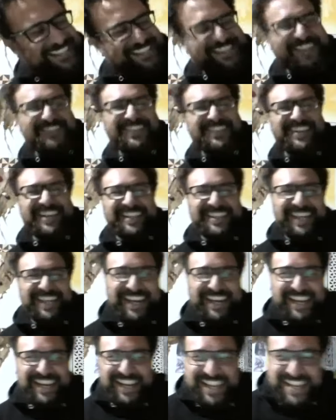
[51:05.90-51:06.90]
something like
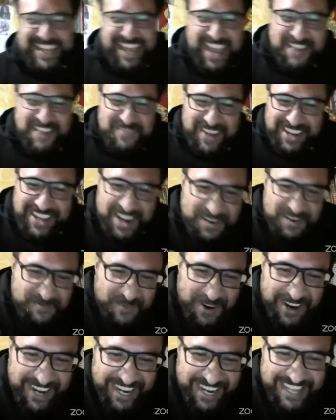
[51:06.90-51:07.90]
that. And my young
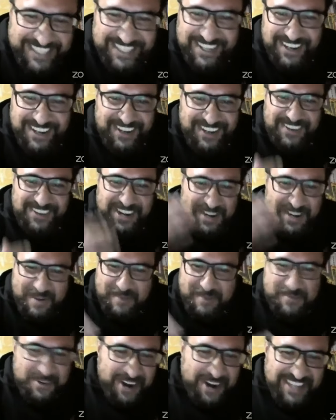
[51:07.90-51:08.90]
boy has already
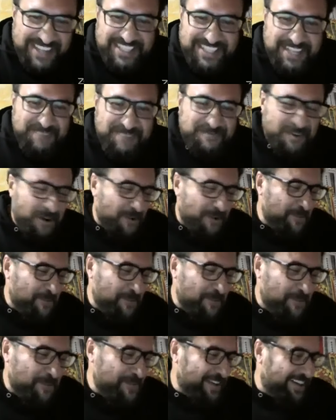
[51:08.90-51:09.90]
memorized that poem.
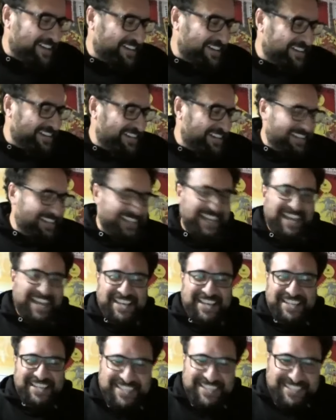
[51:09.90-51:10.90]
And yeah,
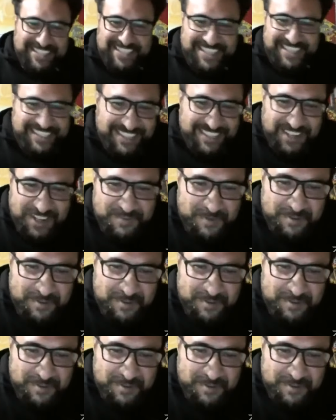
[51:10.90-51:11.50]
he's going to